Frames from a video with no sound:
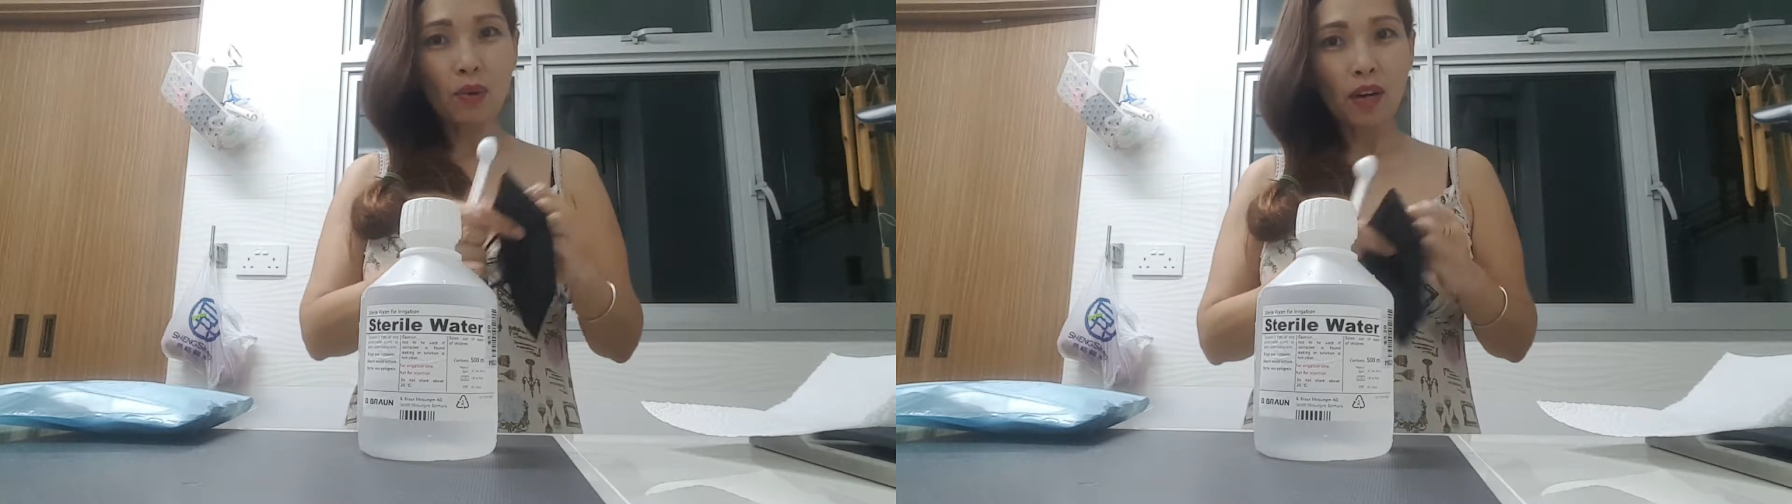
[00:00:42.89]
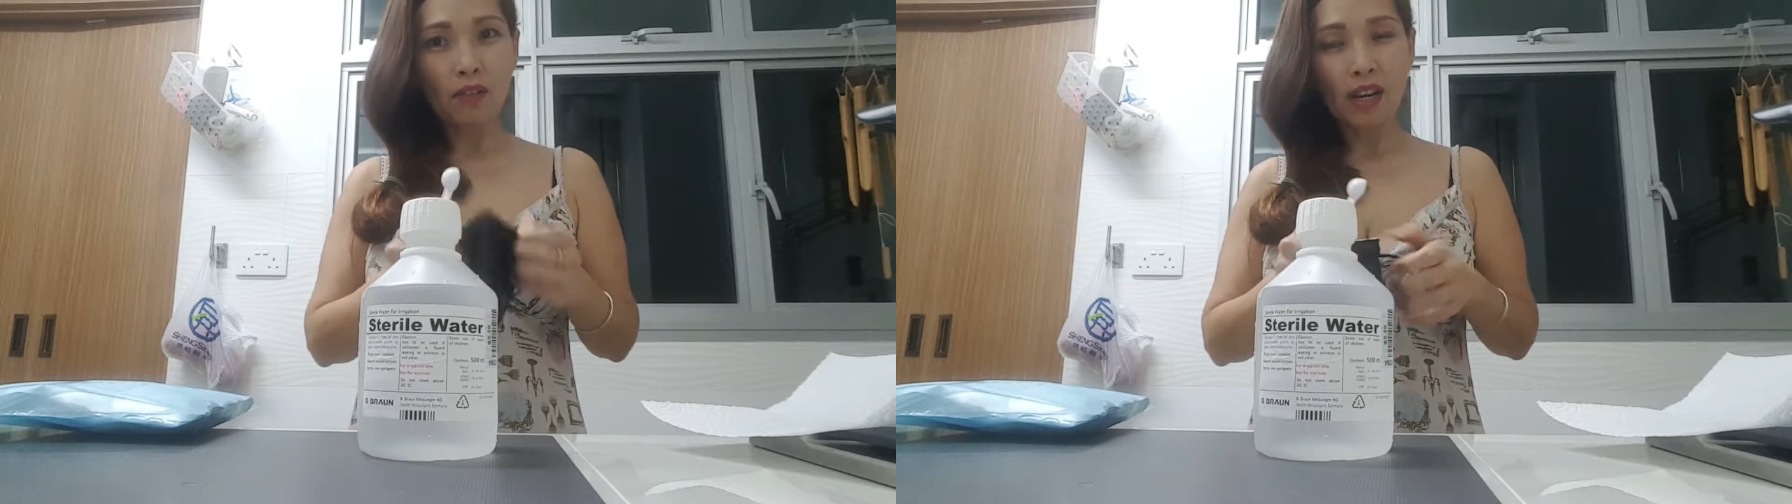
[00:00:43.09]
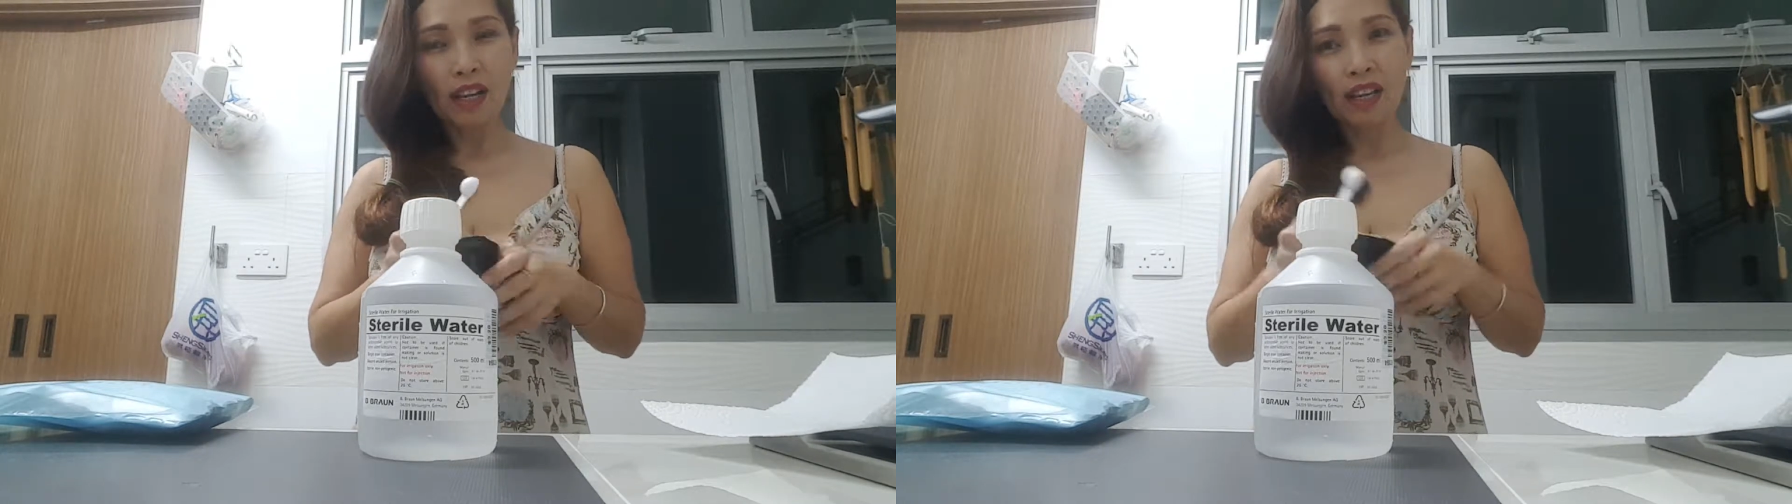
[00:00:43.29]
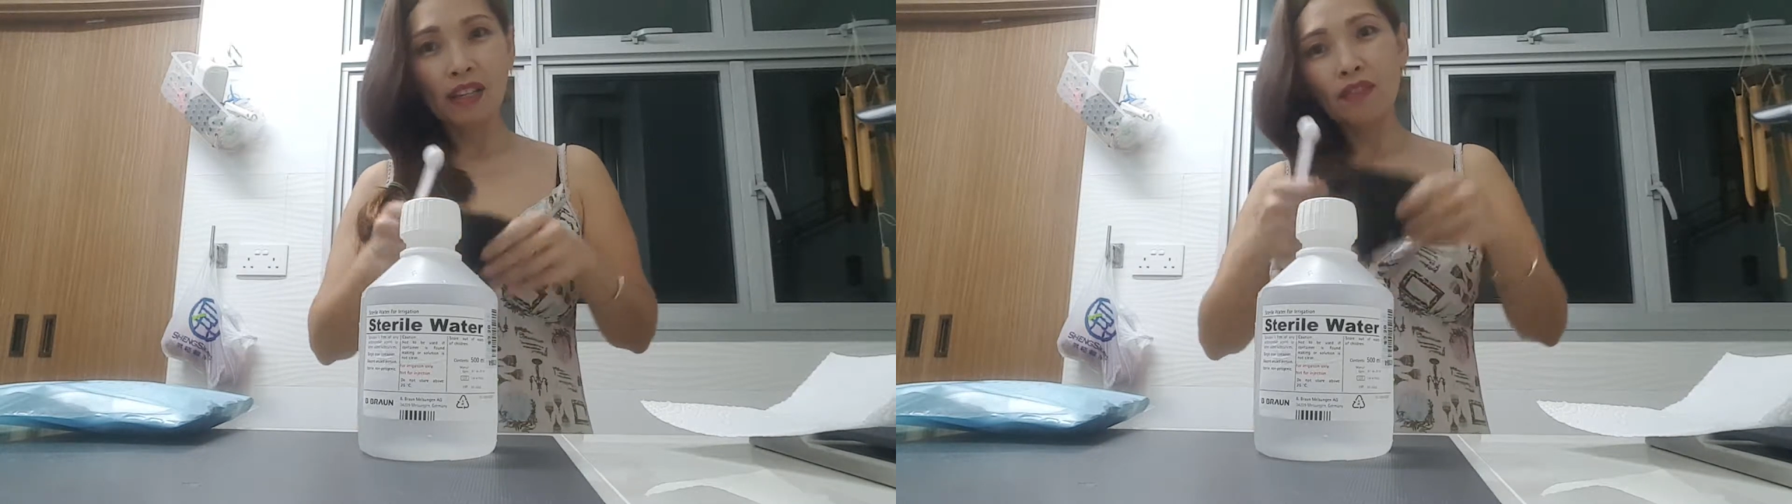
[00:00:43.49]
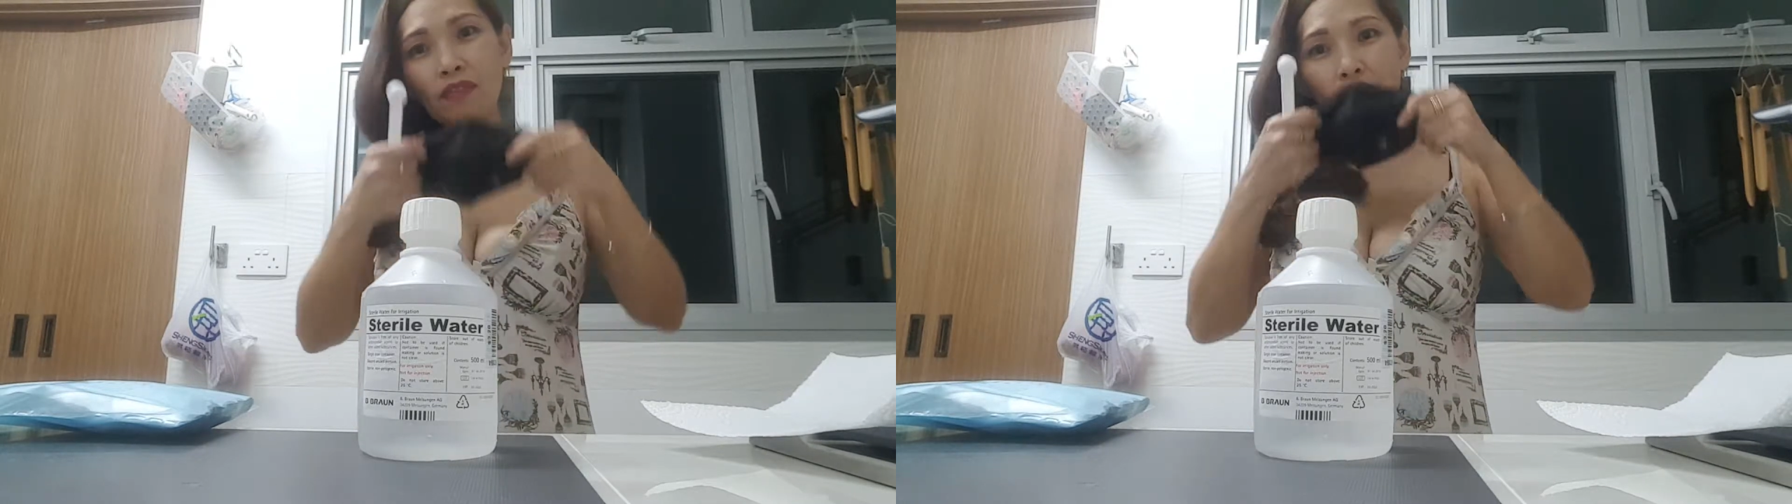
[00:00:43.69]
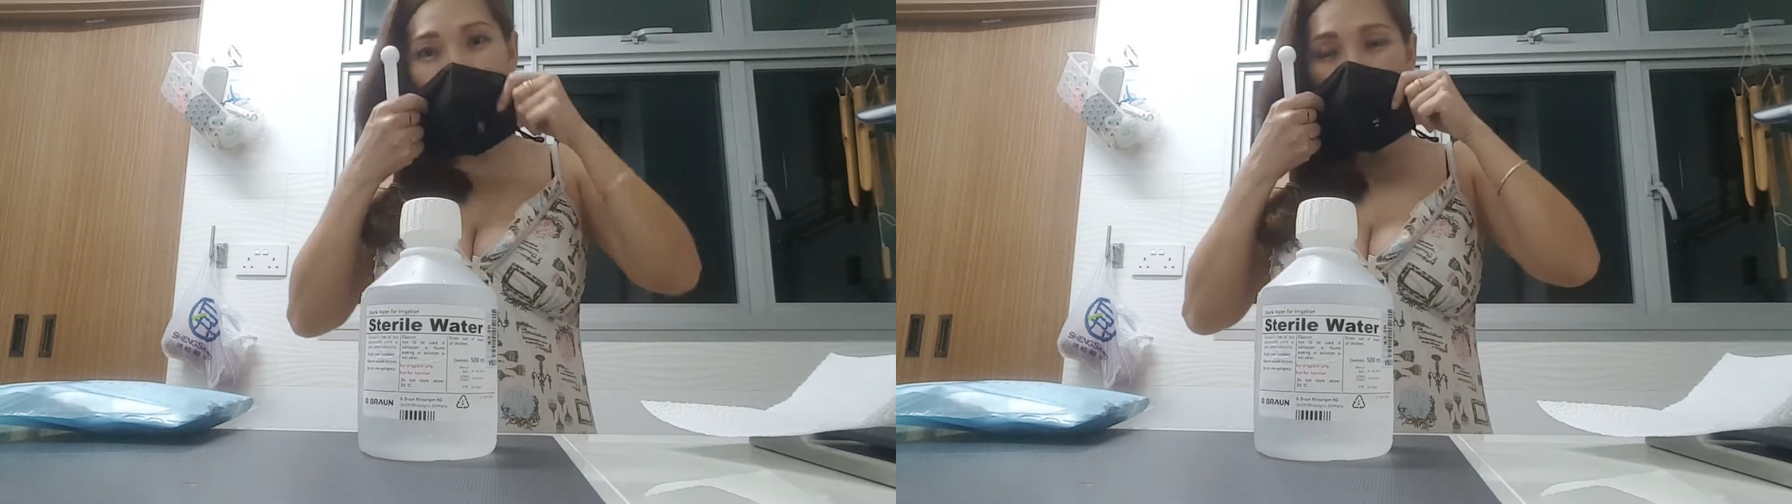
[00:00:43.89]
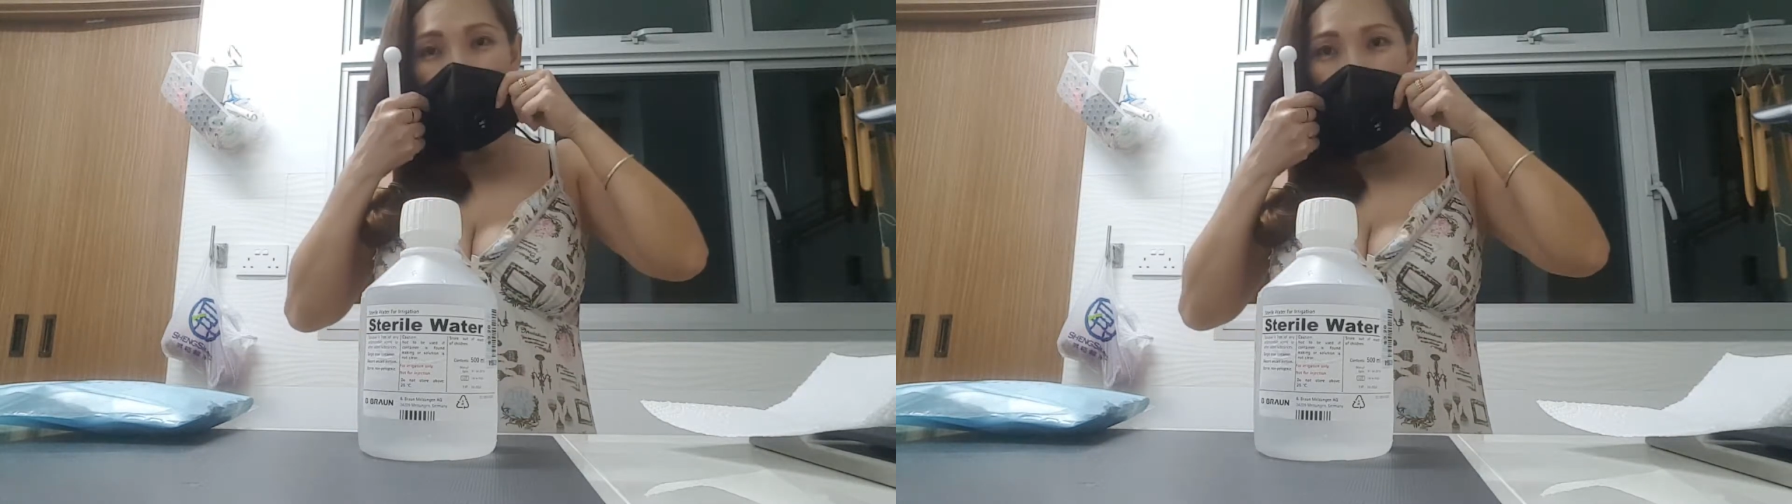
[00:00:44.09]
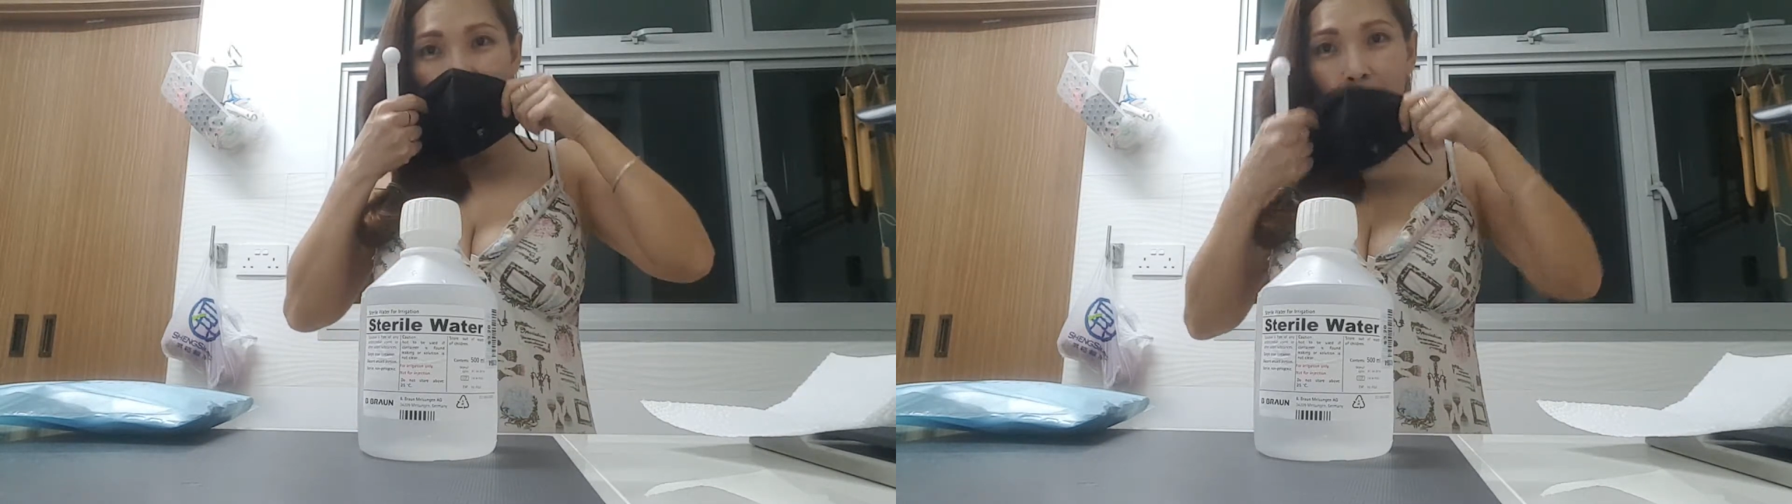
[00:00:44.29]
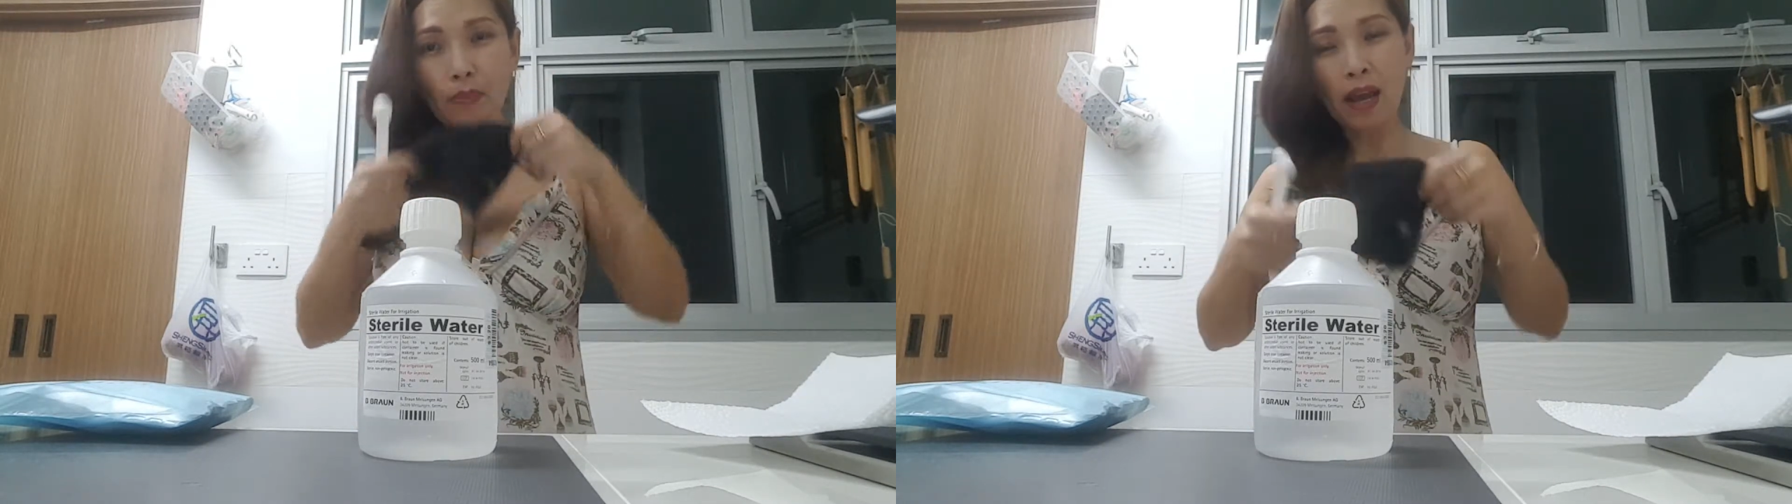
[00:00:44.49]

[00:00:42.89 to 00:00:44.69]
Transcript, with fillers: $285,